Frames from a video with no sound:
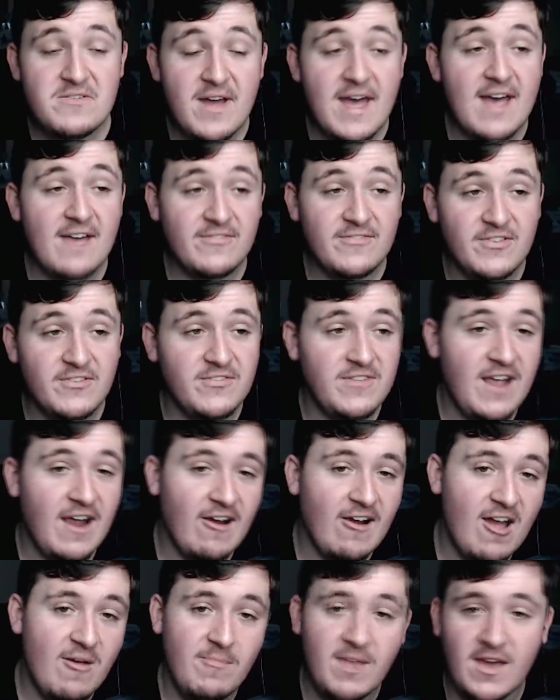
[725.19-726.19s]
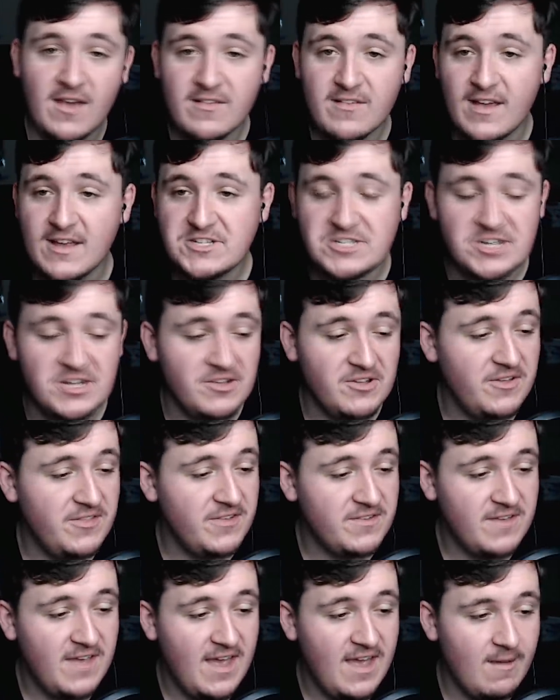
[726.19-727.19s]
Now you have to stare at me as I chill
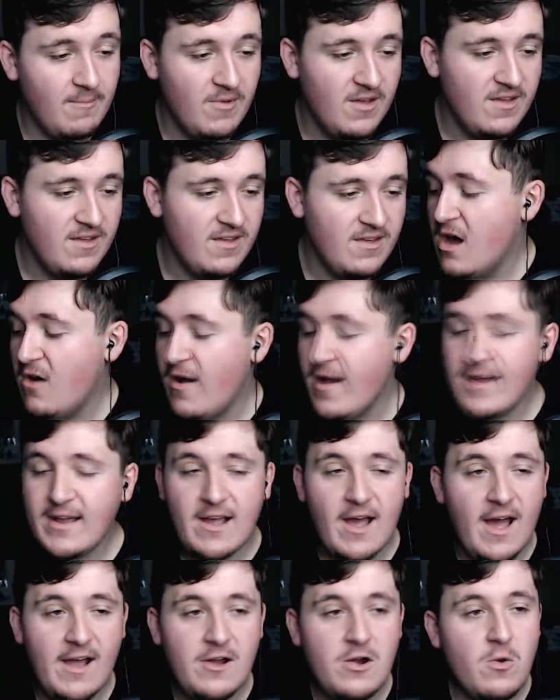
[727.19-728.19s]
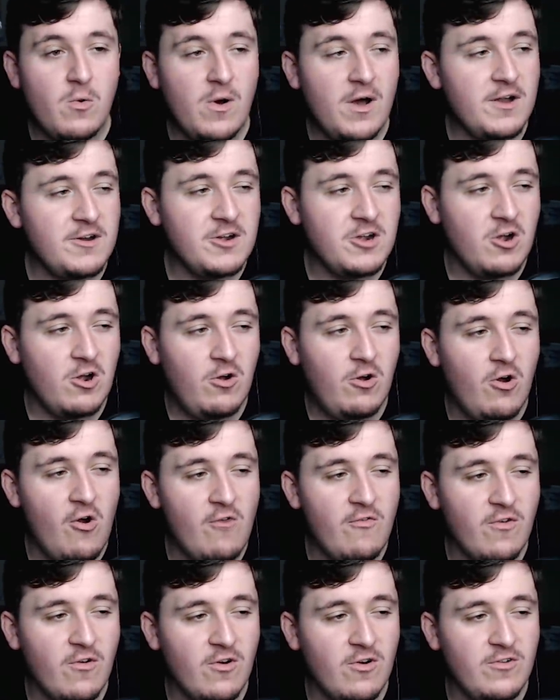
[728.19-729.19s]
in this game. You know, I kind of want to
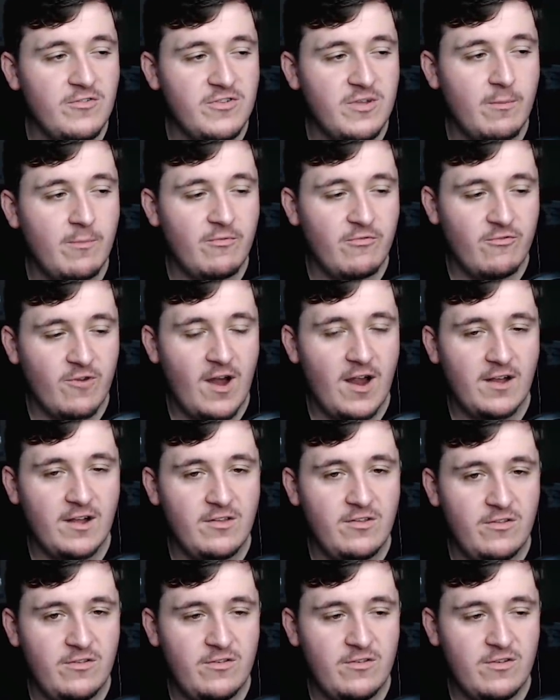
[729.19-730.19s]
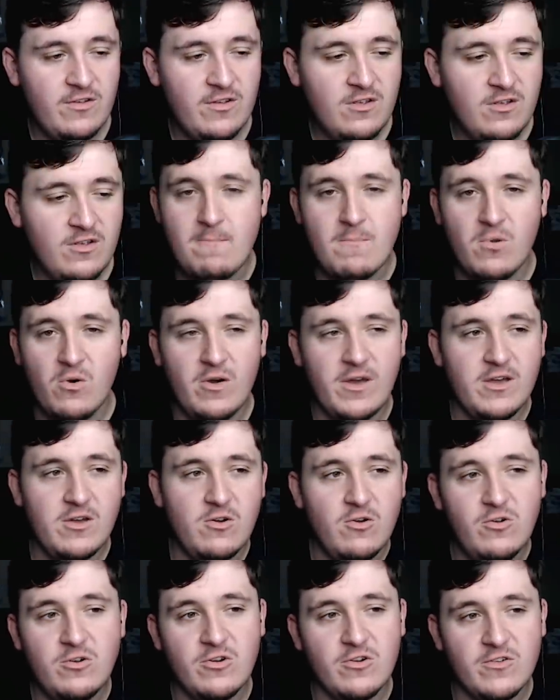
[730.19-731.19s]
go over some friends
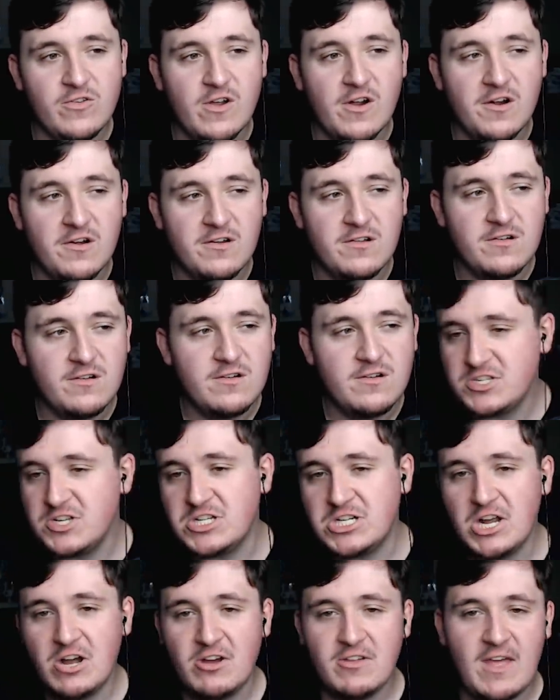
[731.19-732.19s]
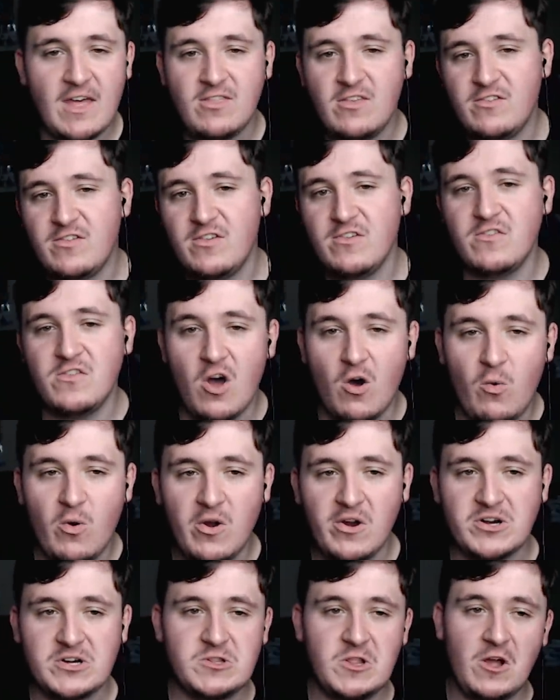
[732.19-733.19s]
femboy hooters art just to show that this is
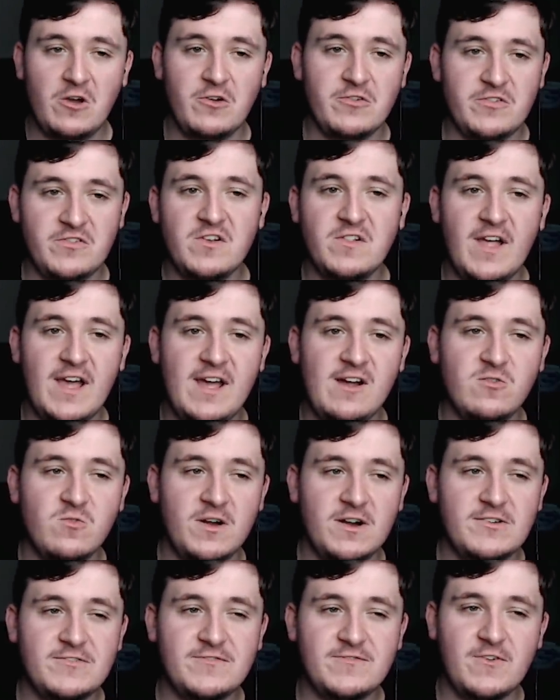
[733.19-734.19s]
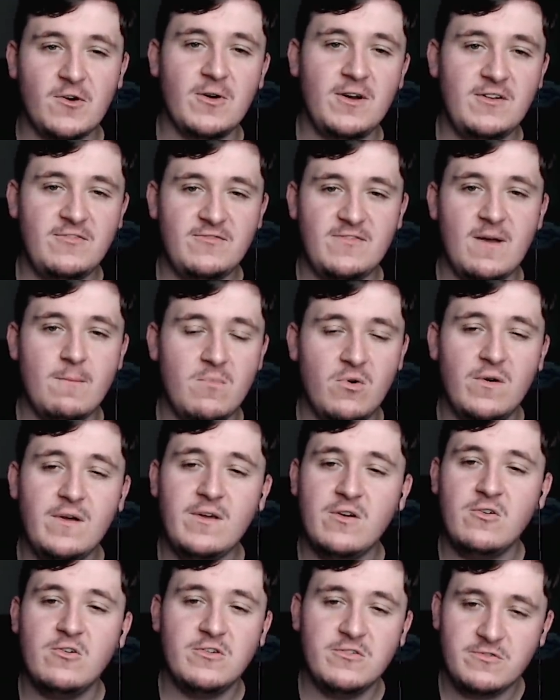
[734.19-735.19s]
nowhere close to like what a furry
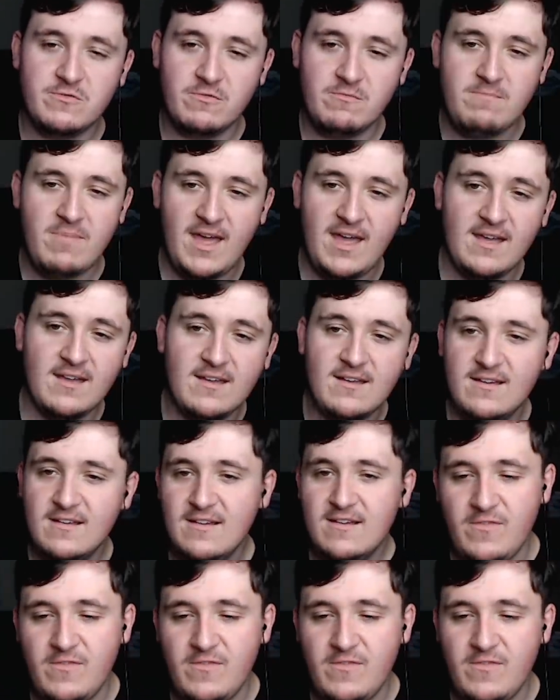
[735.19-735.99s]
femboy hooters would be.